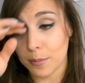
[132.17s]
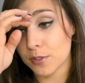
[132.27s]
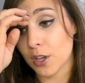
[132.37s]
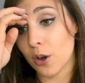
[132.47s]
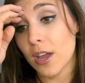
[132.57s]

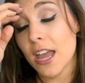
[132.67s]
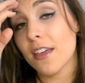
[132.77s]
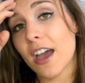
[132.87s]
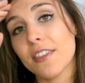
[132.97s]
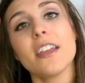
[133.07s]
So
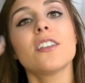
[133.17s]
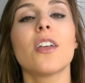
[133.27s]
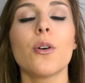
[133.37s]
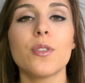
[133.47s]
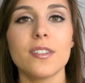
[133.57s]
I think,
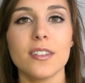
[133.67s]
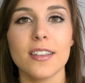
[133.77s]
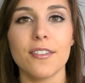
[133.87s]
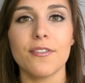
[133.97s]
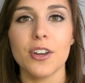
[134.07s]
though, this is
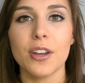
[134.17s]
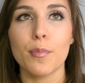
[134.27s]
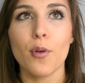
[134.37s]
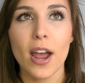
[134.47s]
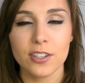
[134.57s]
a very
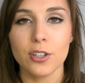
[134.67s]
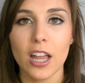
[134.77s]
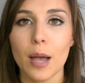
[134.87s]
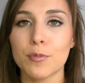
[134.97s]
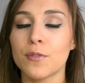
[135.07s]
practical
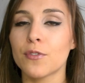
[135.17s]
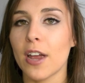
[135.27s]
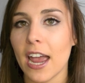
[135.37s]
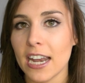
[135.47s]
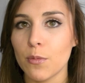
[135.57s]
option for
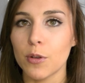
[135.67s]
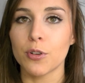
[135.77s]
anyone,